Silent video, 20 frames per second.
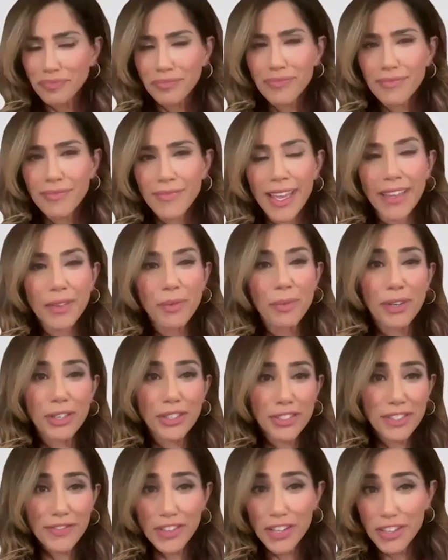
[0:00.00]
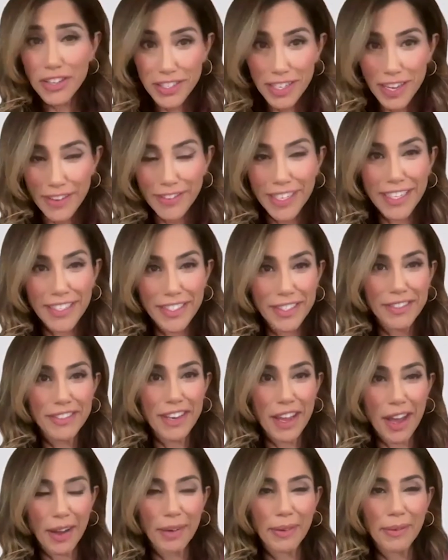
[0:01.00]
in the world of longevity, as you
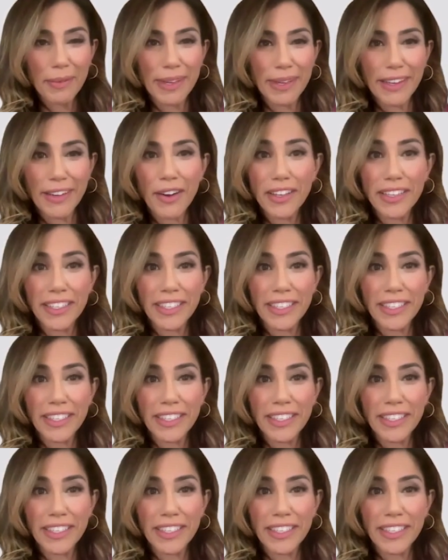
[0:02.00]
know, we call it